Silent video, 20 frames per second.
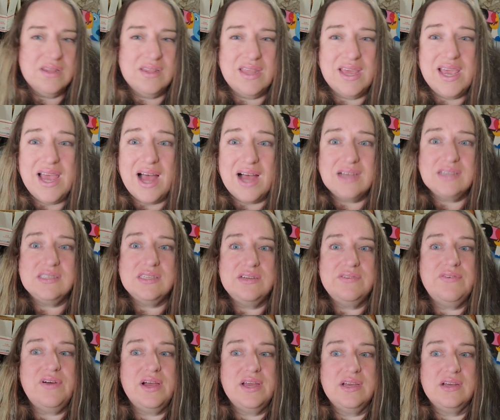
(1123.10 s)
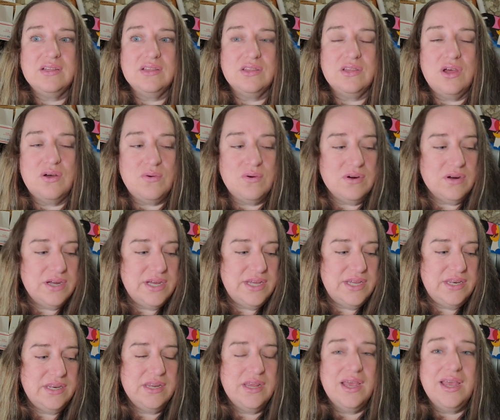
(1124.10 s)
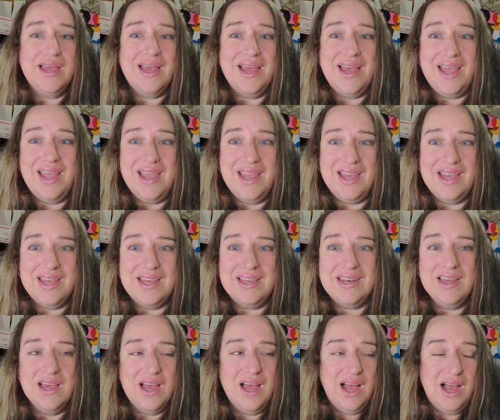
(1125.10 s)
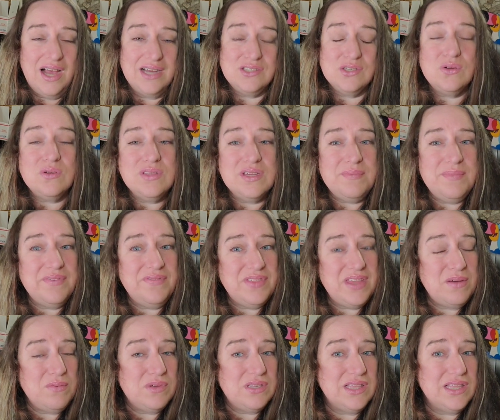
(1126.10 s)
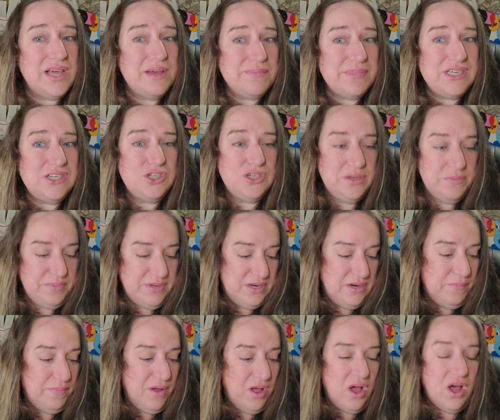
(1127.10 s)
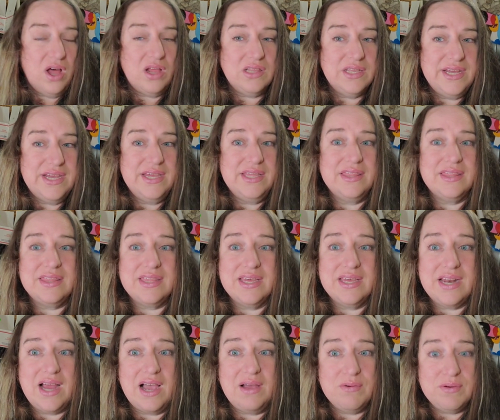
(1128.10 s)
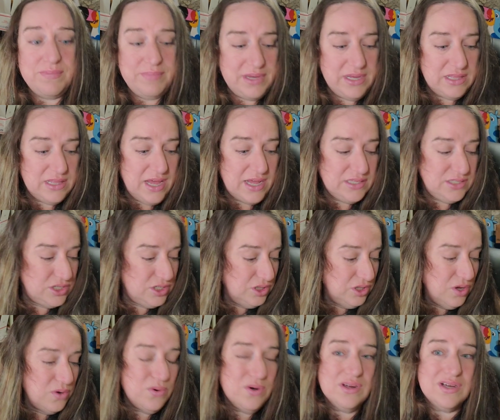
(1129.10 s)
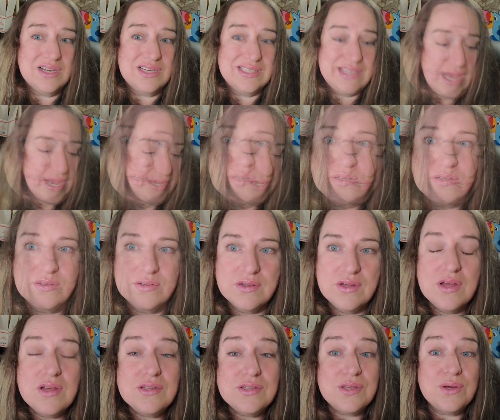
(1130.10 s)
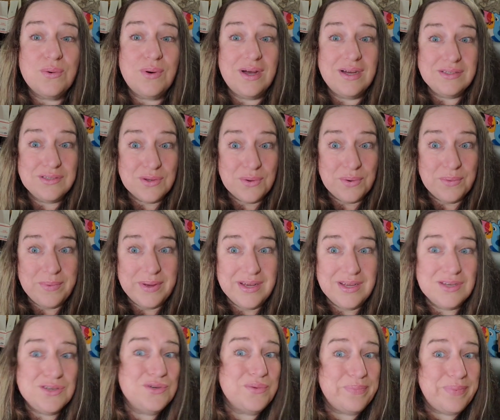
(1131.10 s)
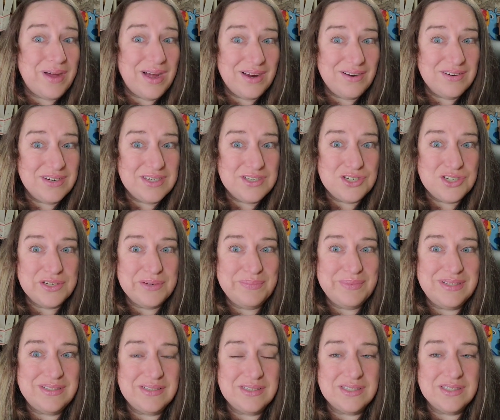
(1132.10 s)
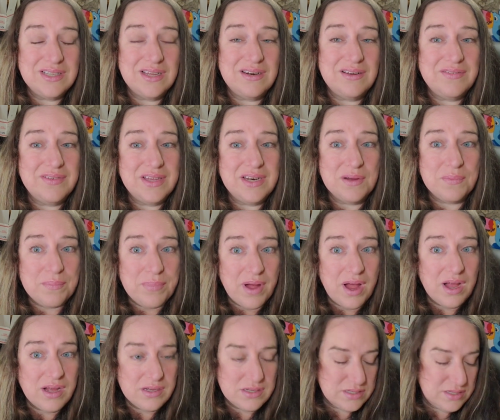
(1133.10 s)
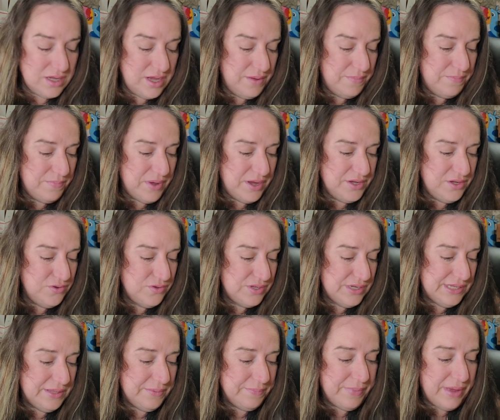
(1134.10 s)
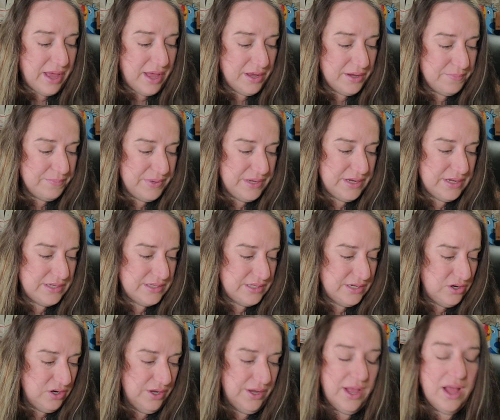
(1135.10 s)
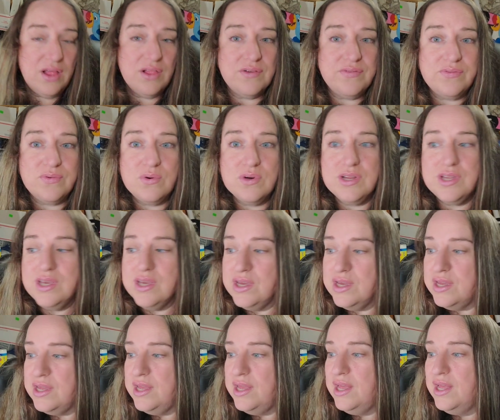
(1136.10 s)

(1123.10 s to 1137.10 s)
They asked if I could lower it. And I told them if they would let me ship in a poly that I would be glad to lower because I could. So I told them I could do Pirate Ship instead of in a box by using the bag because they're in California.